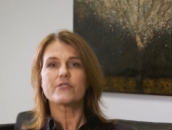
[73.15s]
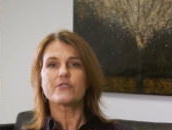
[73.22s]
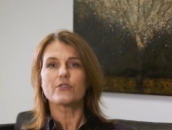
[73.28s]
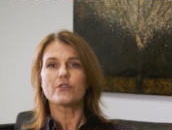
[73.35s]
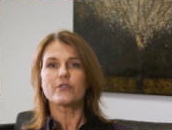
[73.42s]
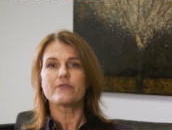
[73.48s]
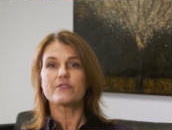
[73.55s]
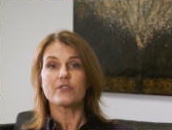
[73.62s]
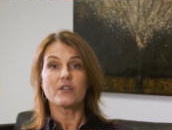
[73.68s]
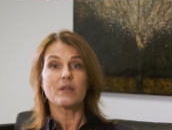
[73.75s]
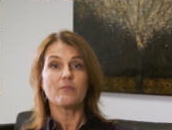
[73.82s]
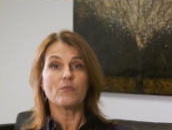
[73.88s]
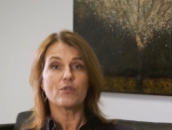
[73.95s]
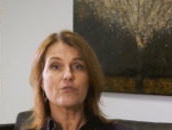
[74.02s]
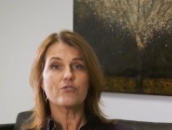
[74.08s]
serves an
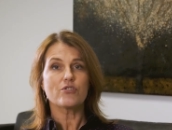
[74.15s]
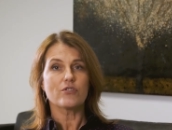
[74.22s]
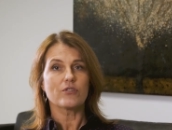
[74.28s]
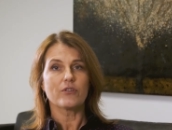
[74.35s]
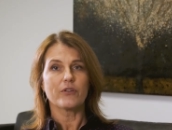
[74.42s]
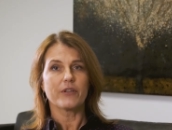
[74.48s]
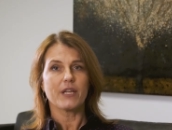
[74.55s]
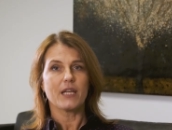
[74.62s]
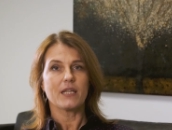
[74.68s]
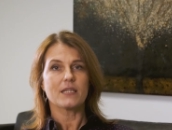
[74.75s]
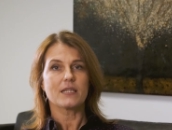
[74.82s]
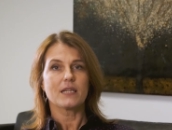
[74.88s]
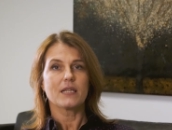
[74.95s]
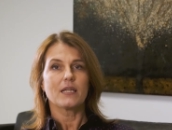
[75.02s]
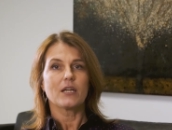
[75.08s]
emotional
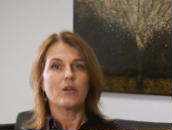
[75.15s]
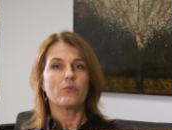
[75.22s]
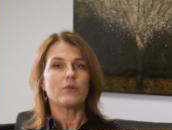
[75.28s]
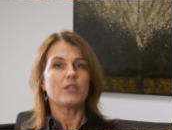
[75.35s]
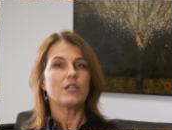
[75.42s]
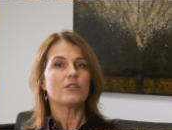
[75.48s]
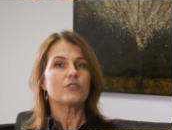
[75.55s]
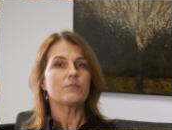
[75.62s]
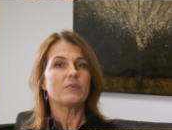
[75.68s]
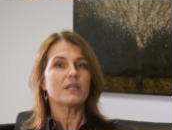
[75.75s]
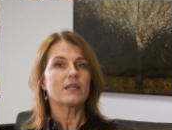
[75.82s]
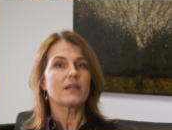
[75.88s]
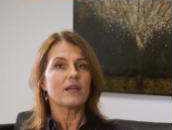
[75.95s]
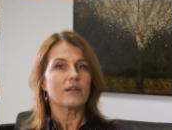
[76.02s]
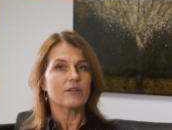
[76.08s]
need. We need to be
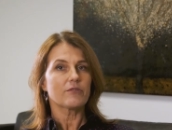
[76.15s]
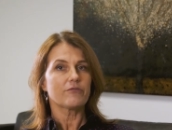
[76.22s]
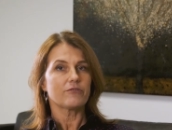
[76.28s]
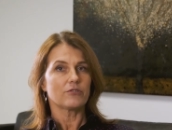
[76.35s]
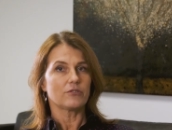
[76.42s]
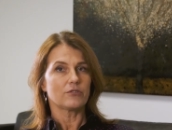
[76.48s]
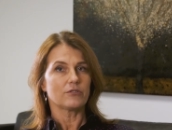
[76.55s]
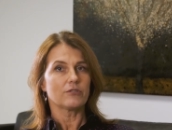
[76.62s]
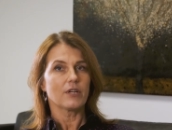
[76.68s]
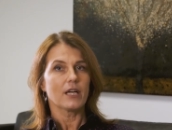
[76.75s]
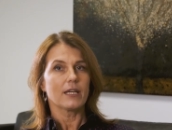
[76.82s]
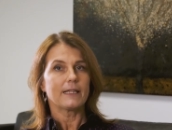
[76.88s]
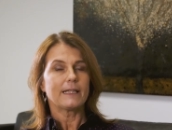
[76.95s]
careful